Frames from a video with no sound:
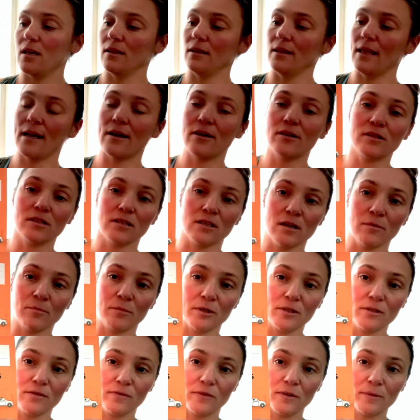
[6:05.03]
letters and
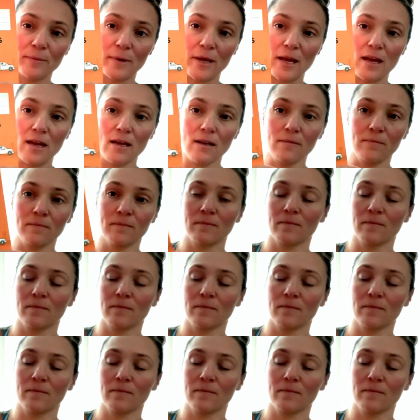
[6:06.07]
numbers for me,